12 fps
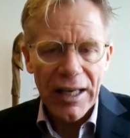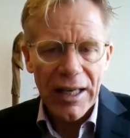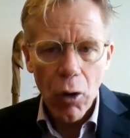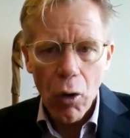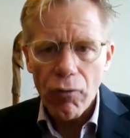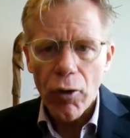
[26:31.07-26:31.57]
They
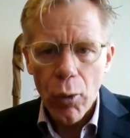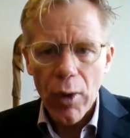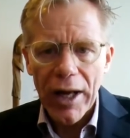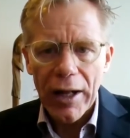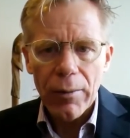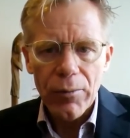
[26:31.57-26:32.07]
get
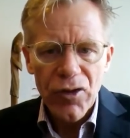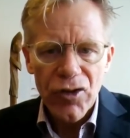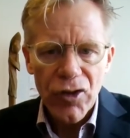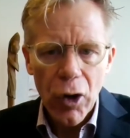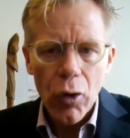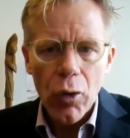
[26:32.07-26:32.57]
overwhelmed
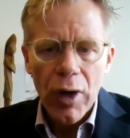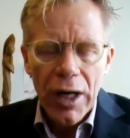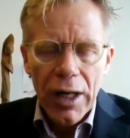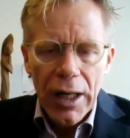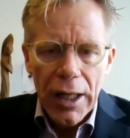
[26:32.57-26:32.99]
so